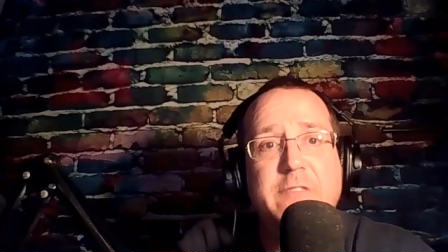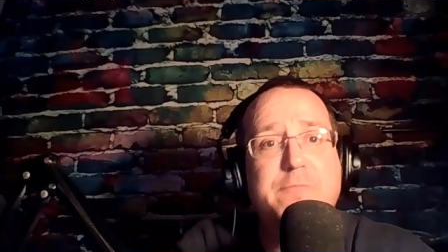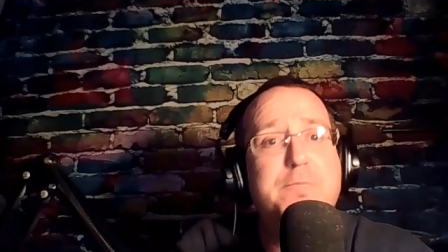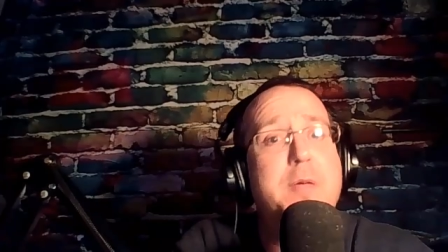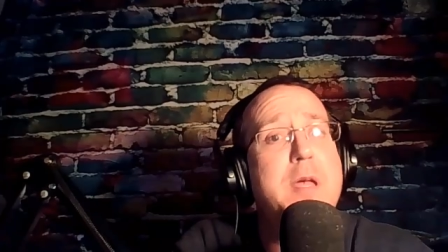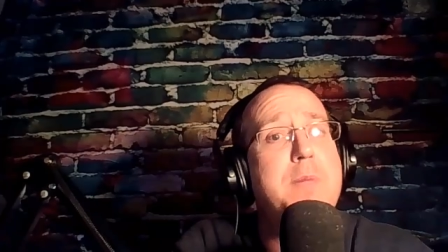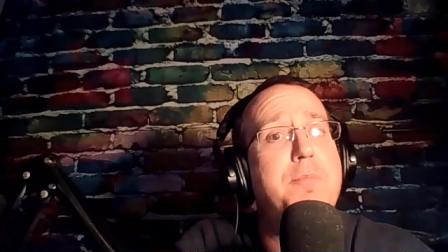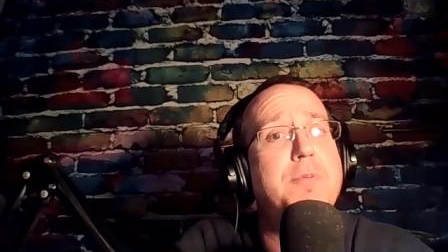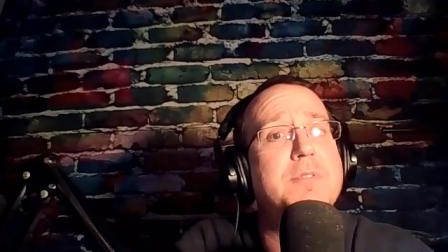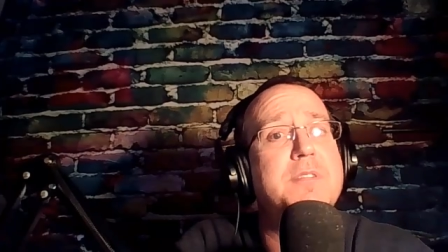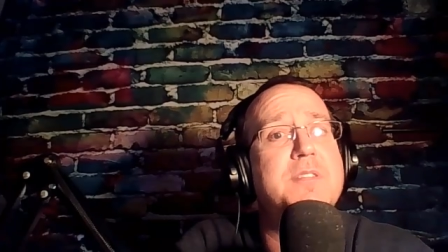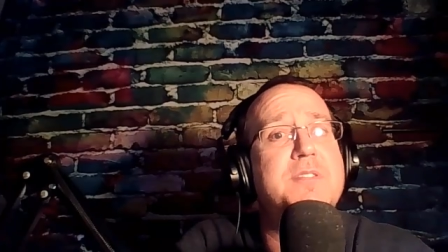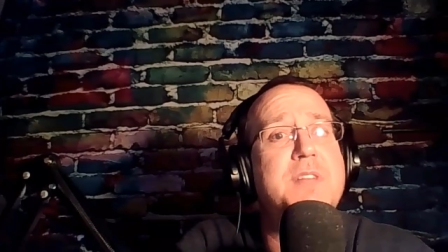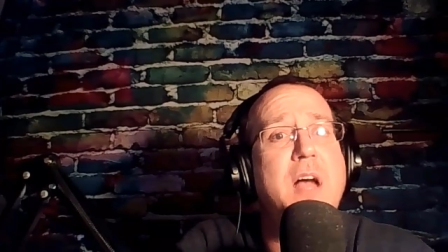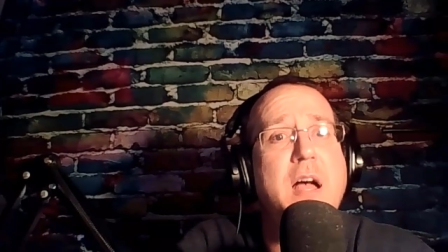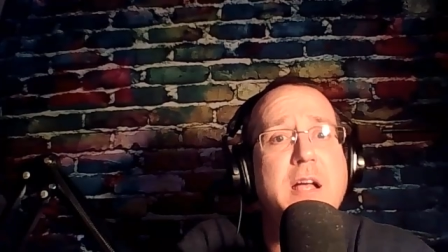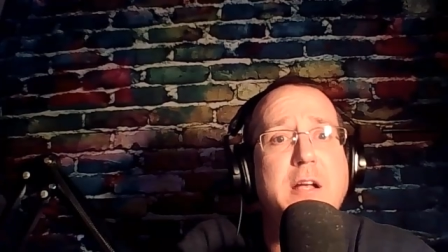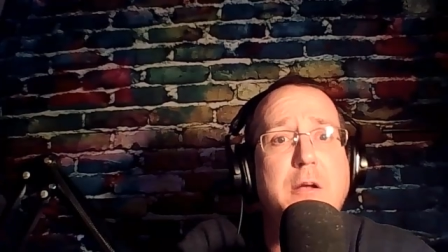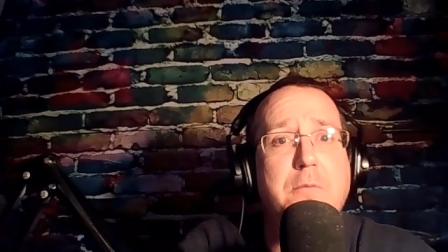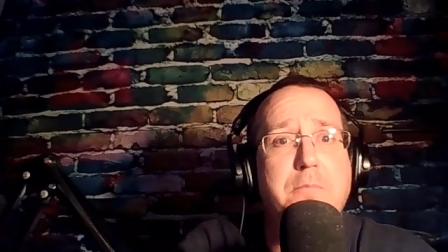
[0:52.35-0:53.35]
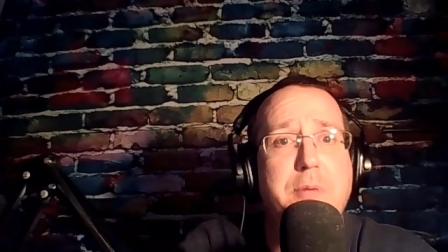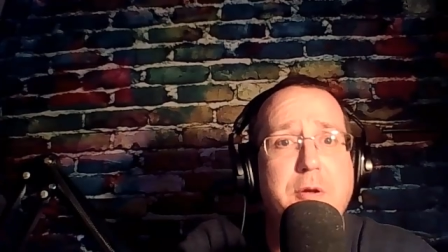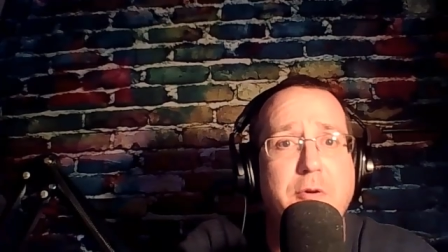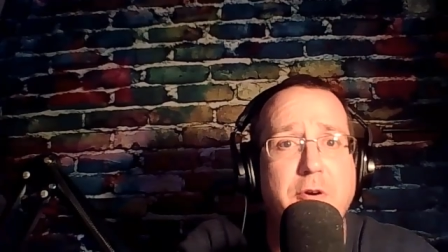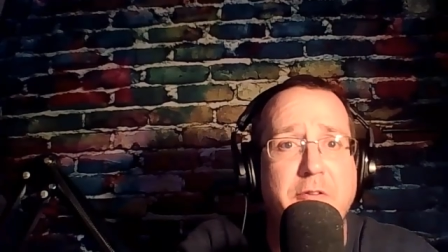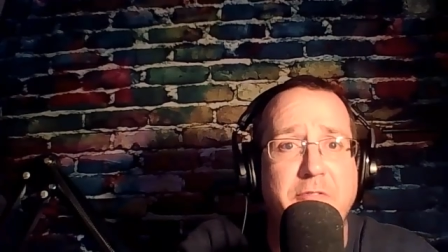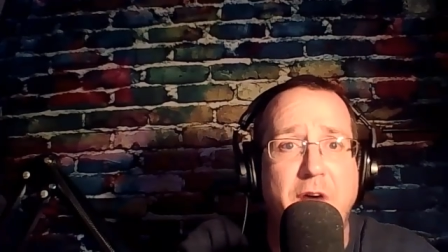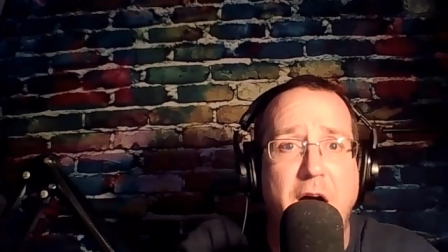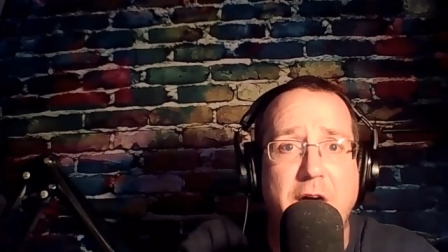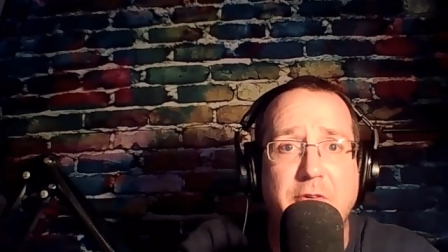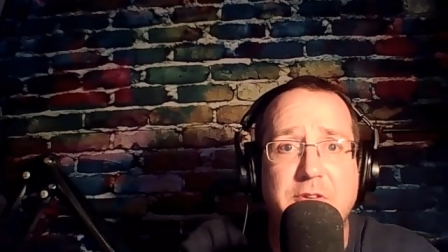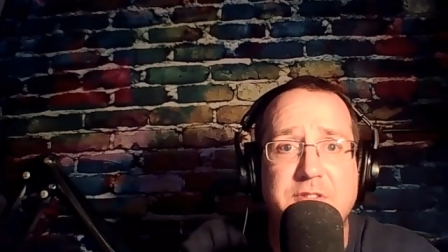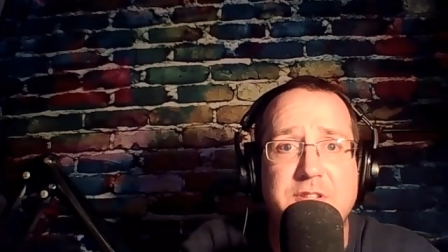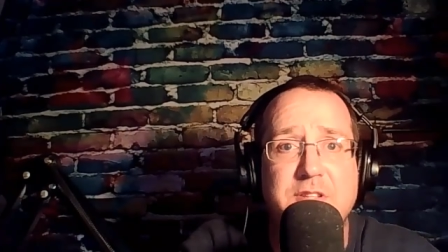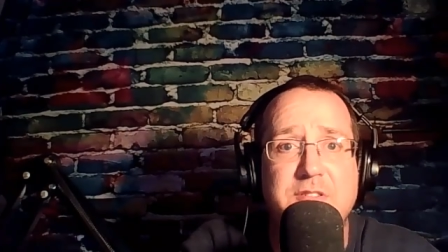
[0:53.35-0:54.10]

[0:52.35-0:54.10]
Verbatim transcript: people design computer viruses,